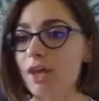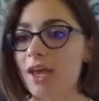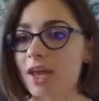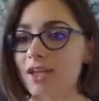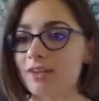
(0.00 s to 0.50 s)

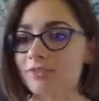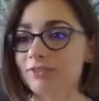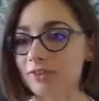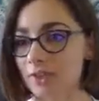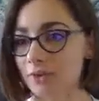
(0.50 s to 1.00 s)
It
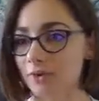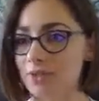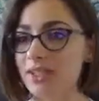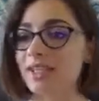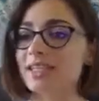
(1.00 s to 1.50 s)

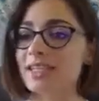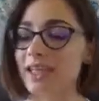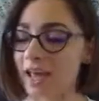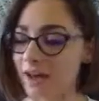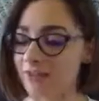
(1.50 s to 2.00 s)
flows, it's
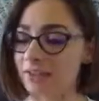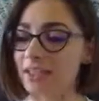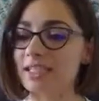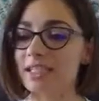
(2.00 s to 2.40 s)
effortless,